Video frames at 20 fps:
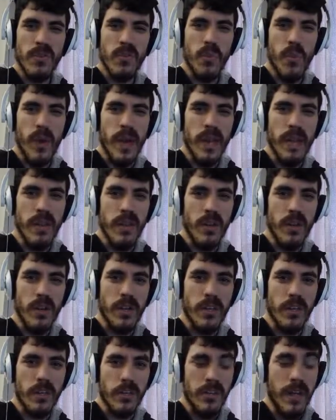way to look
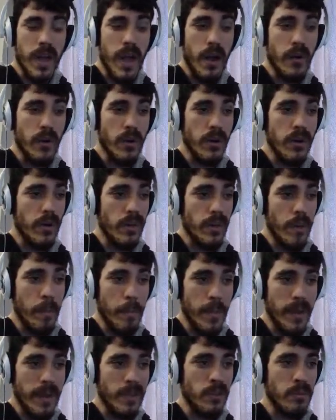at the tower, or the
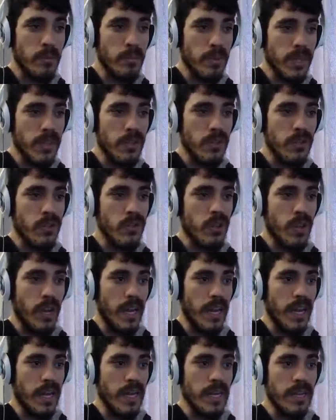best place to look at
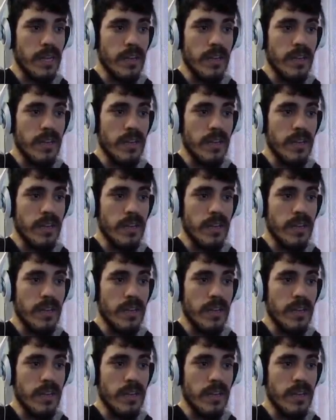it,